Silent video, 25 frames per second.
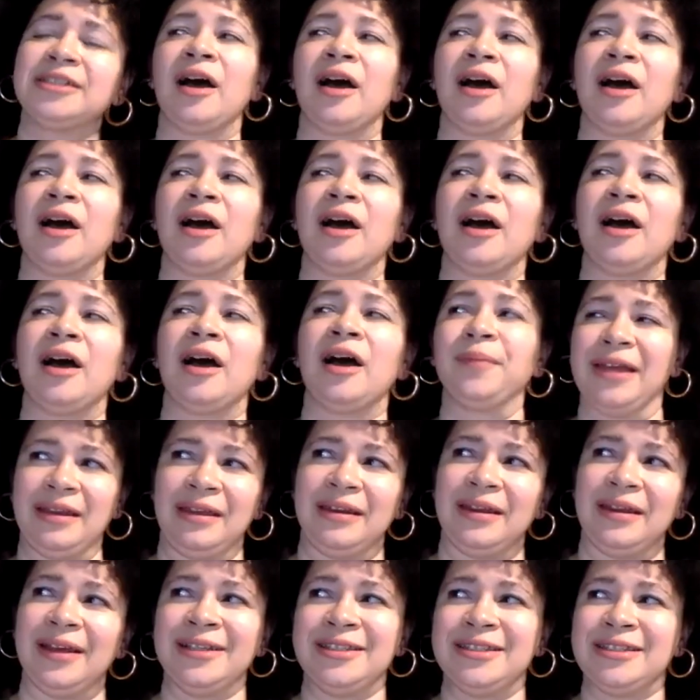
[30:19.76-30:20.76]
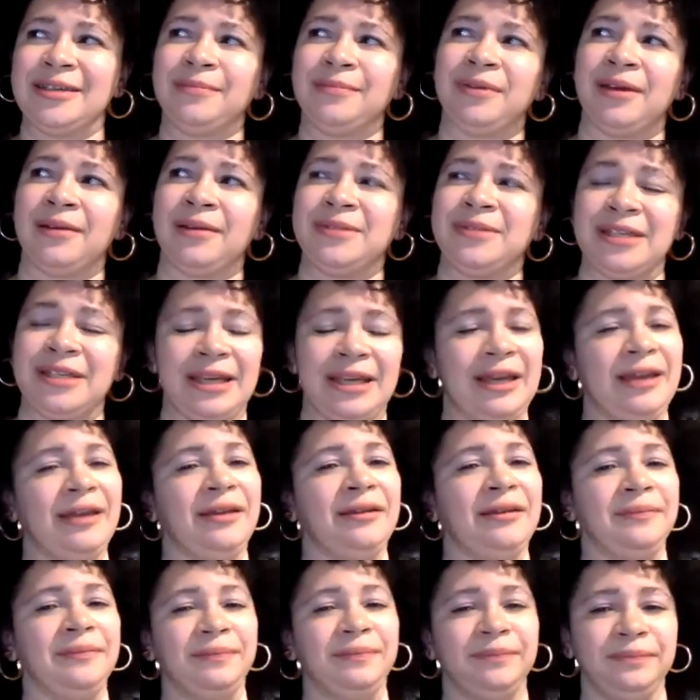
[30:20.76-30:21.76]
complicated as sometimes it
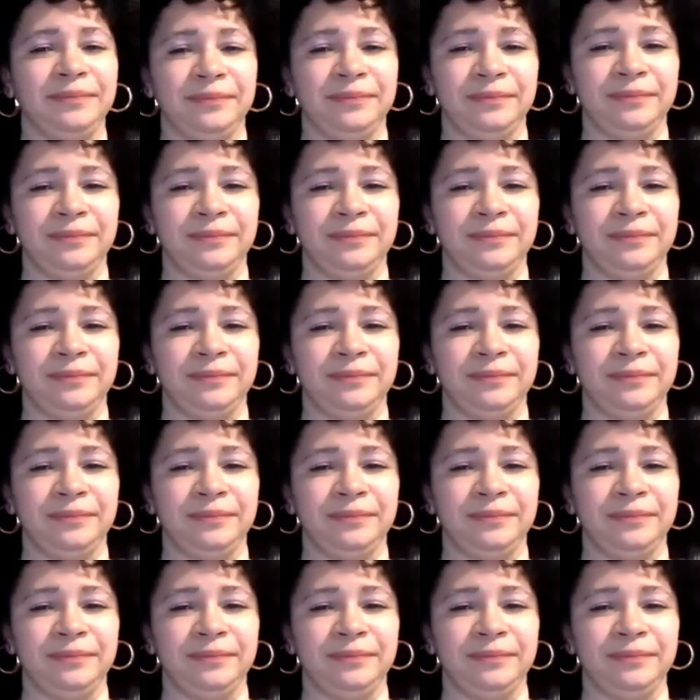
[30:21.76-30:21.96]
can.